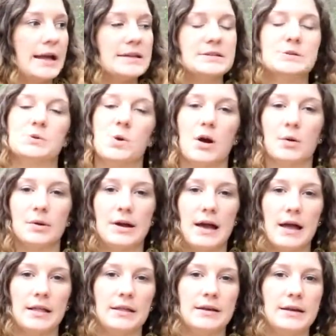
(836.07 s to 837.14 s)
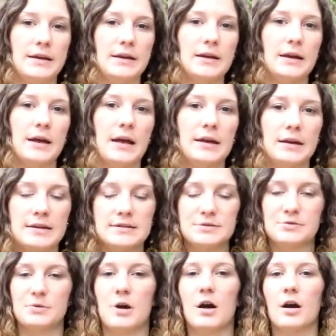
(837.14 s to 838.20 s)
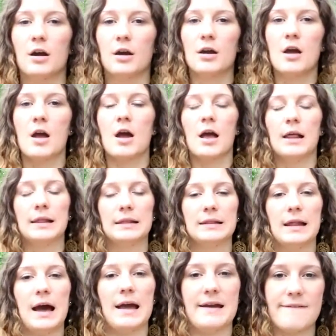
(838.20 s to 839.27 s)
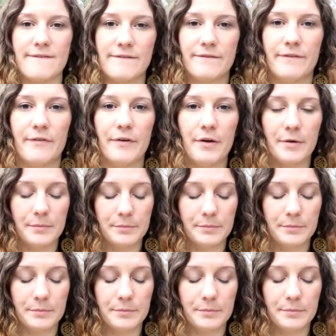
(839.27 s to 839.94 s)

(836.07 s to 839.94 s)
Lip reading: into our reality and into our life.